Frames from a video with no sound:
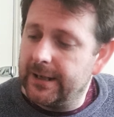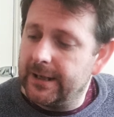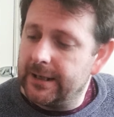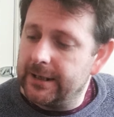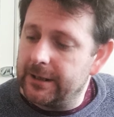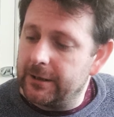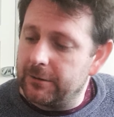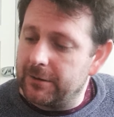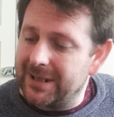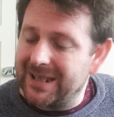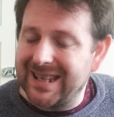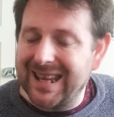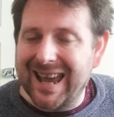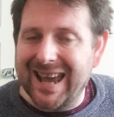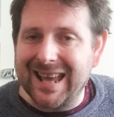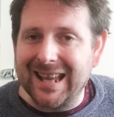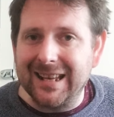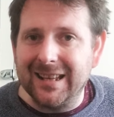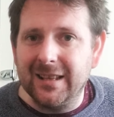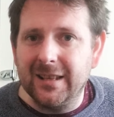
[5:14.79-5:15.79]
So
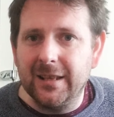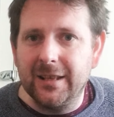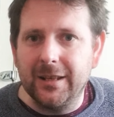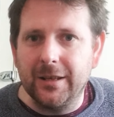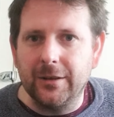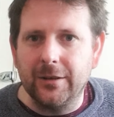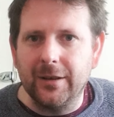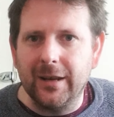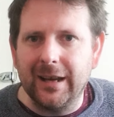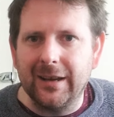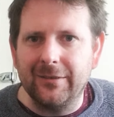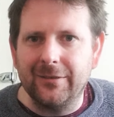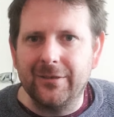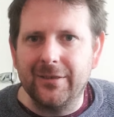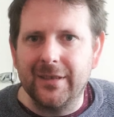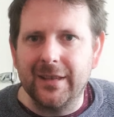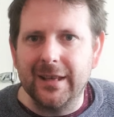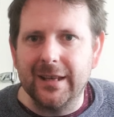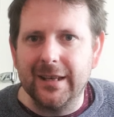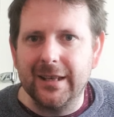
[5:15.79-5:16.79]
again, you have
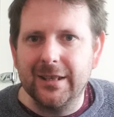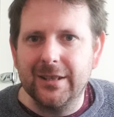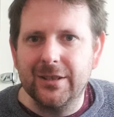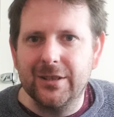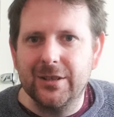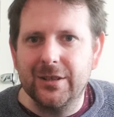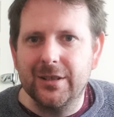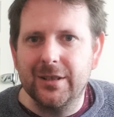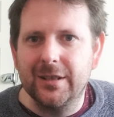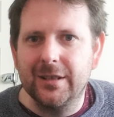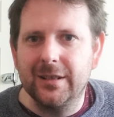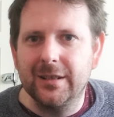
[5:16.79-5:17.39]
this.